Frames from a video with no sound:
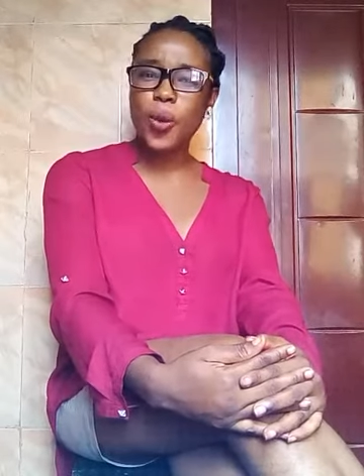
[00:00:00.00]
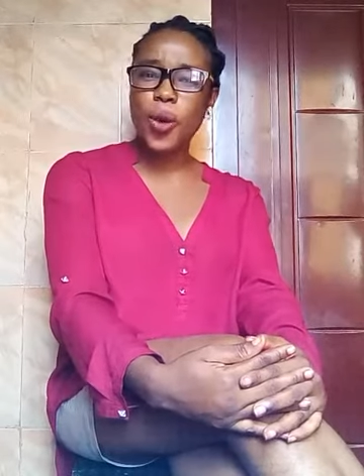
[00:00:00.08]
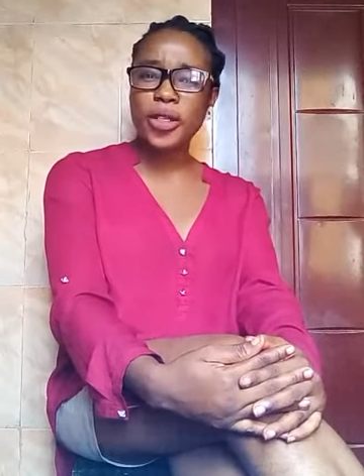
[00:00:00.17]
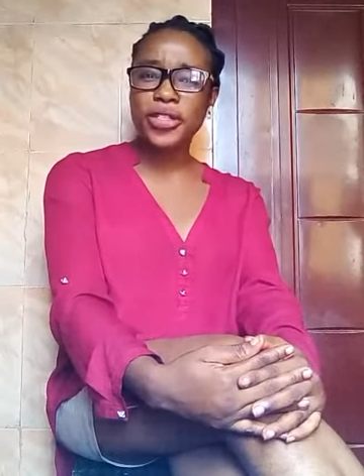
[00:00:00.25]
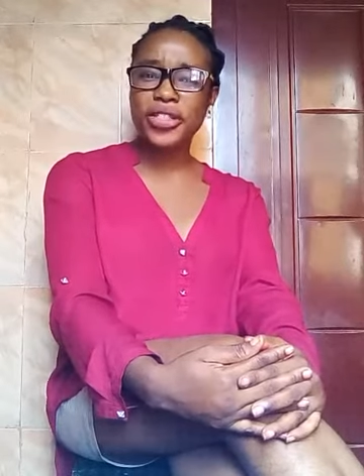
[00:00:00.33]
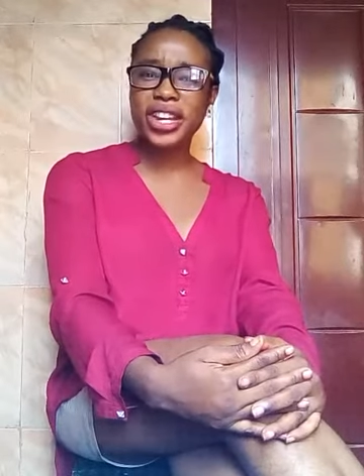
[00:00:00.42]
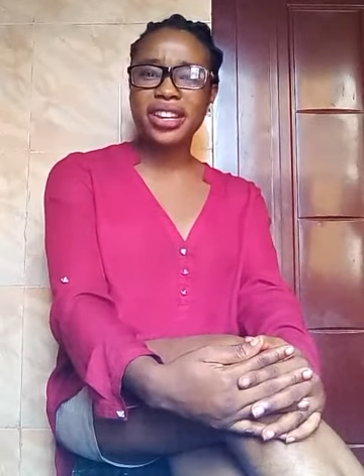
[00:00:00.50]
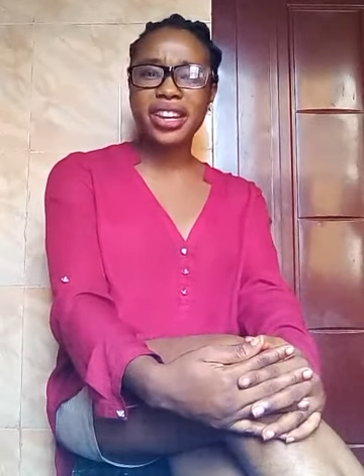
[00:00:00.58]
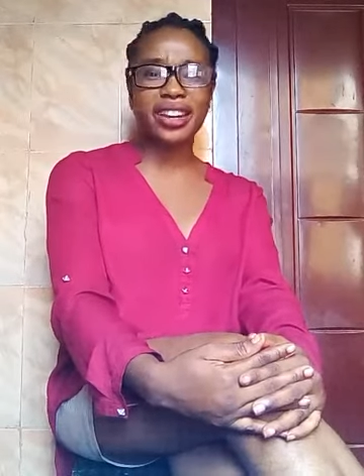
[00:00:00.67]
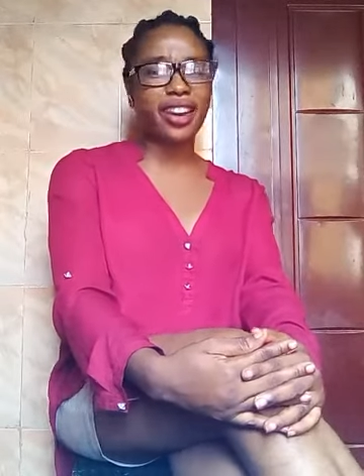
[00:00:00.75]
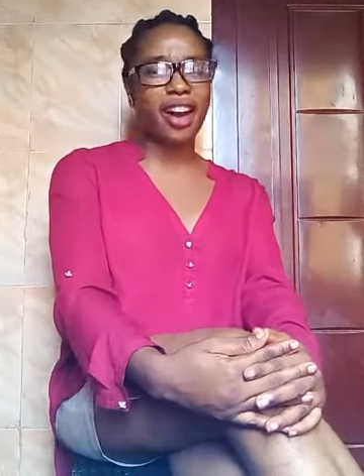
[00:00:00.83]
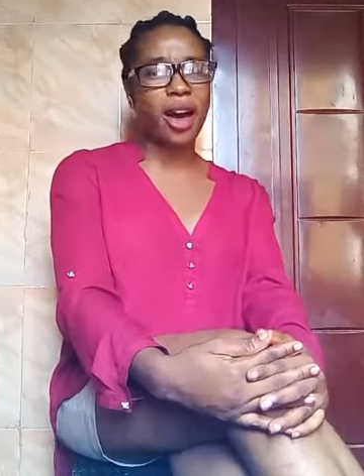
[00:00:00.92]
one thing
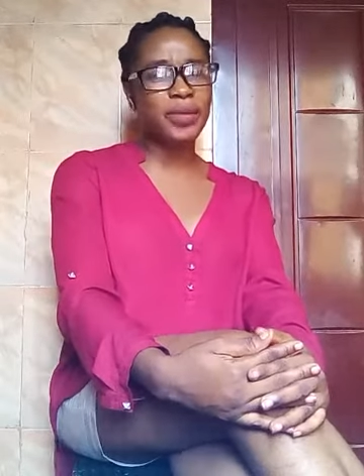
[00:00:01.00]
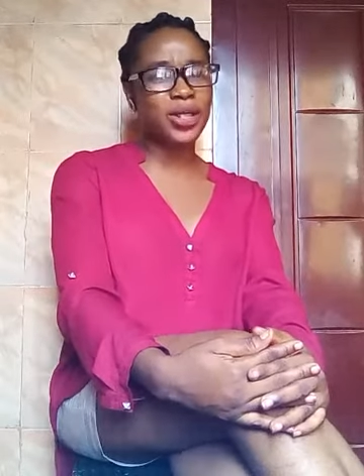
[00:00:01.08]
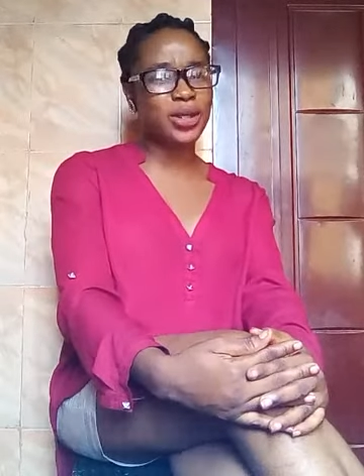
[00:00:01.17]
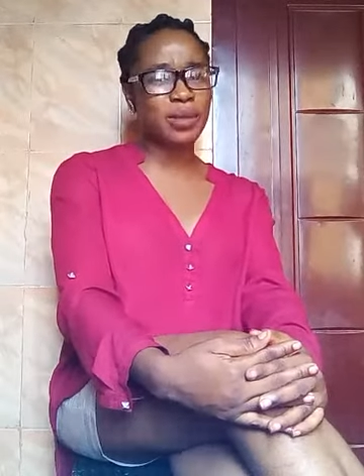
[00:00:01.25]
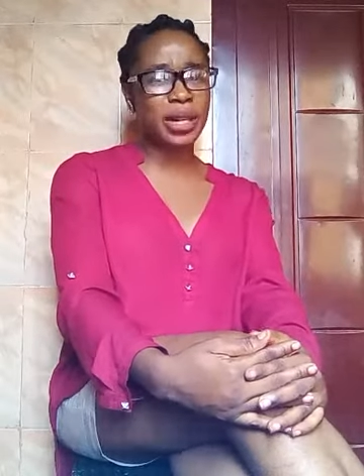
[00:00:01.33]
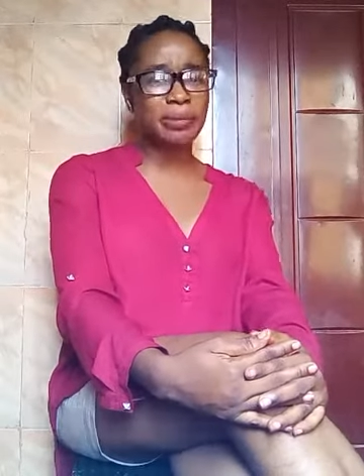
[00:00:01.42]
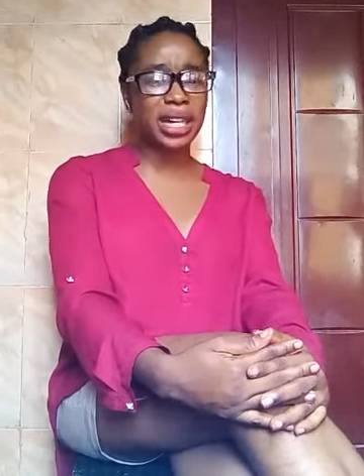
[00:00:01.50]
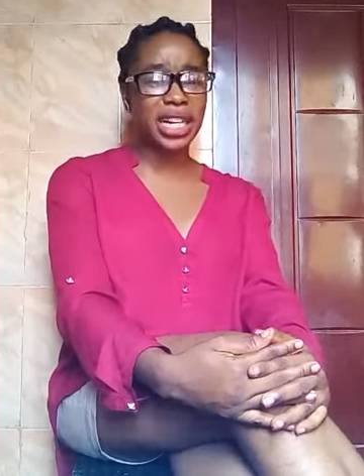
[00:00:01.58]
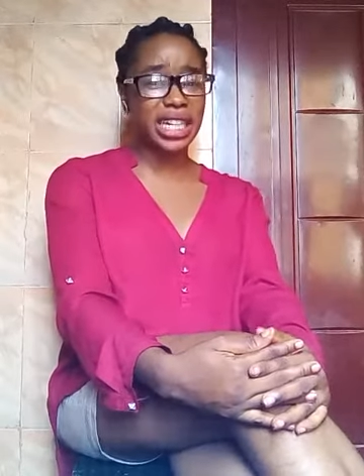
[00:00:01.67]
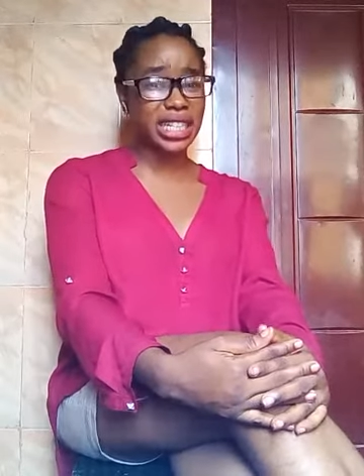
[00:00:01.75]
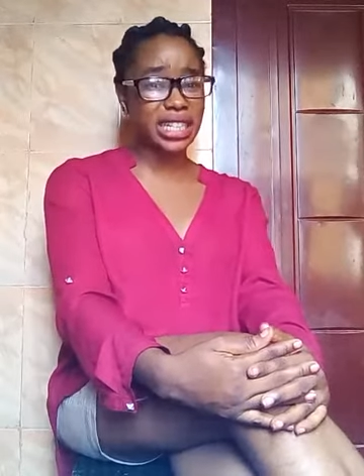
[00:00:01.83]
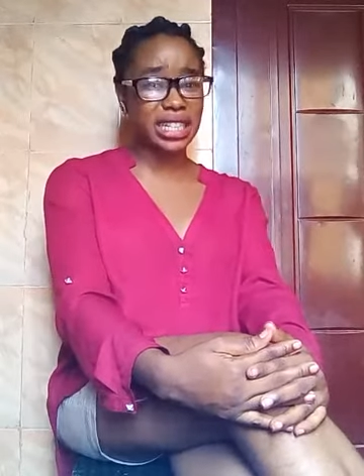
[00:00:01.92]
that comes to my
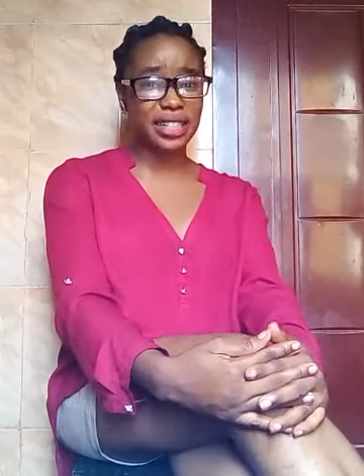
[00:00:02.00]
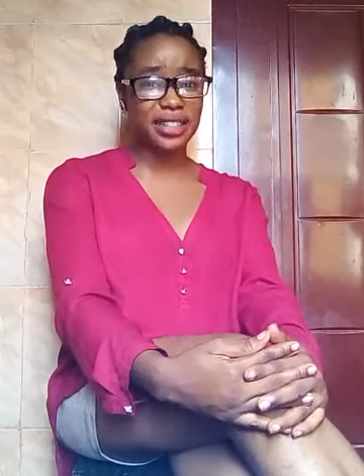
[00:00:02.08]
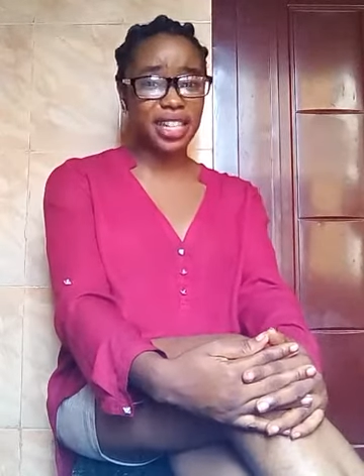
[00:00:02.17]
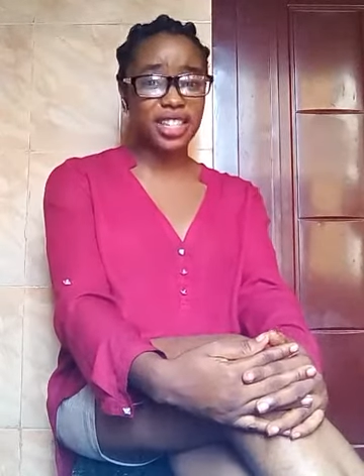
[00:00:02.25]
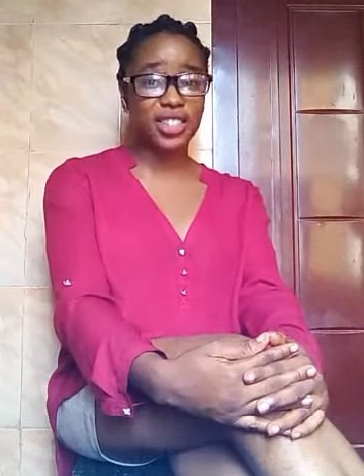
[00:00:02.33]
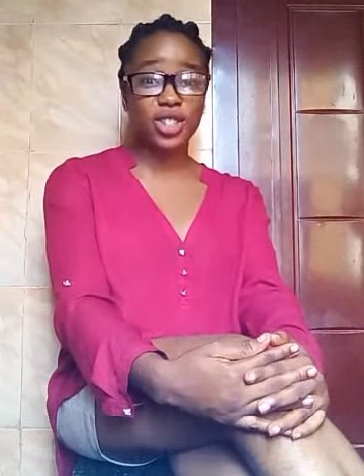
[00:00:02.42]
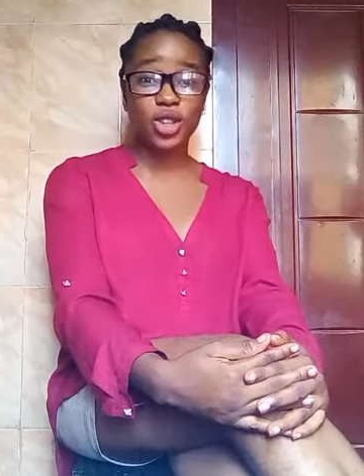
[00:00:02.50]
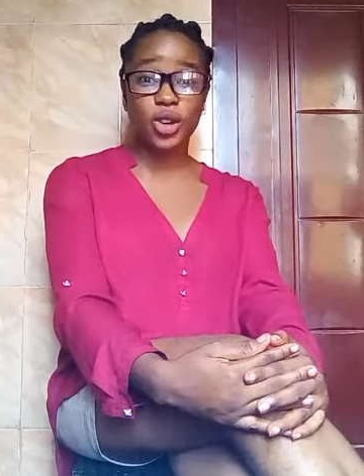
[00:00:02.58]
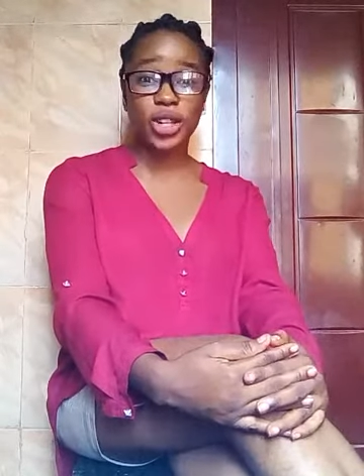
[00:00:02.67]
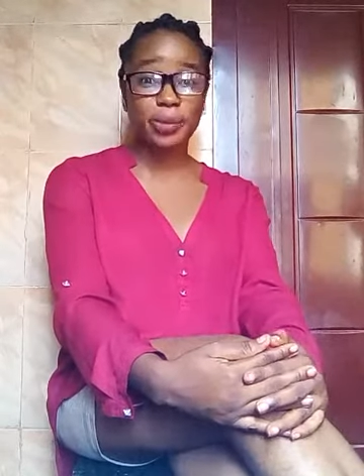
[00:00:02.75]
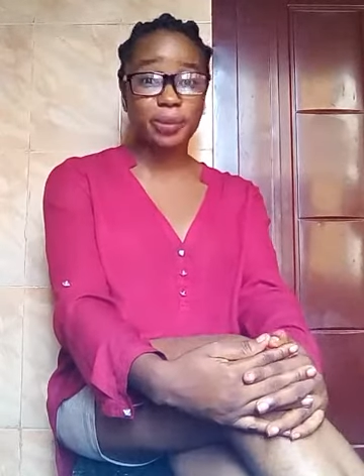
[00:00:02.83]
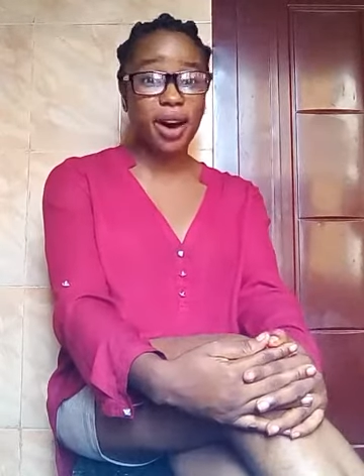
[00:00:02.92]
mind is
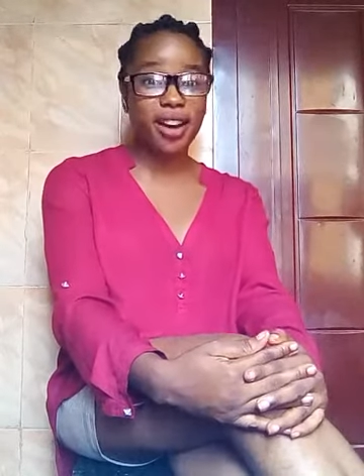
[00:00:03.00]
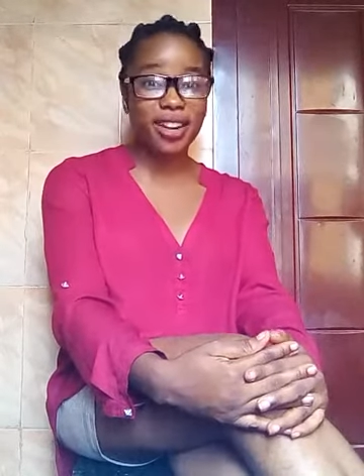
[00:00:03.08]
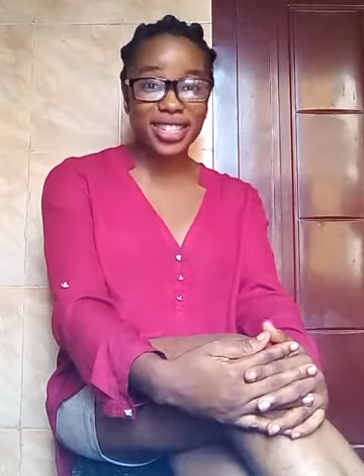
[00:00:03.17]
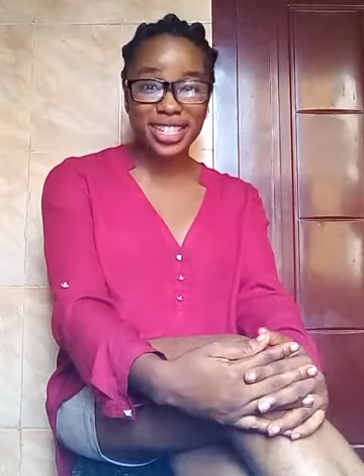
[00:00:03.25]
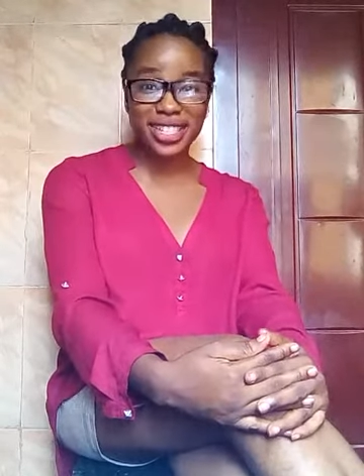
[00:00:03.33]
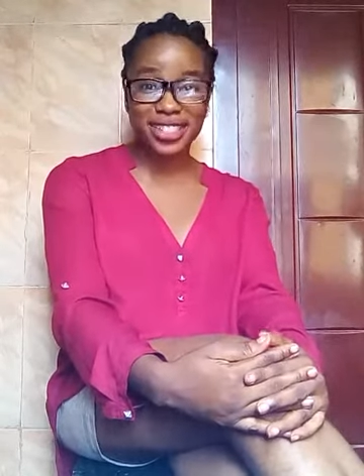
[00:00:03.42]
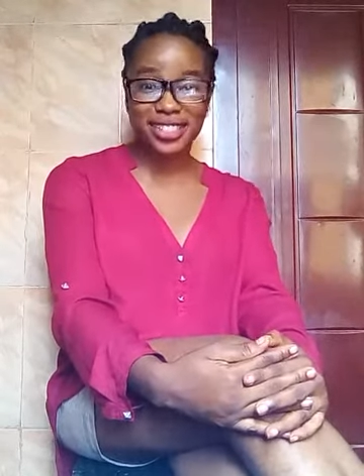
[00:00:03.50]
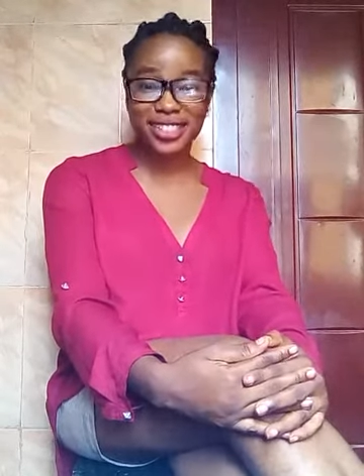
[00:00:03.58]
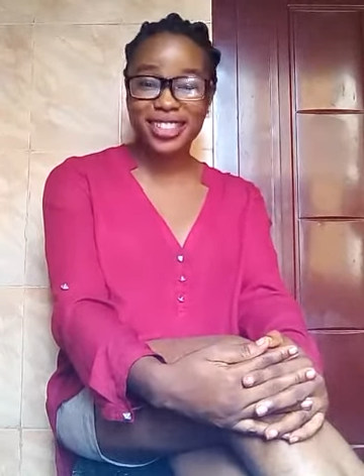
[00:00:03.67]
Dolly Parton.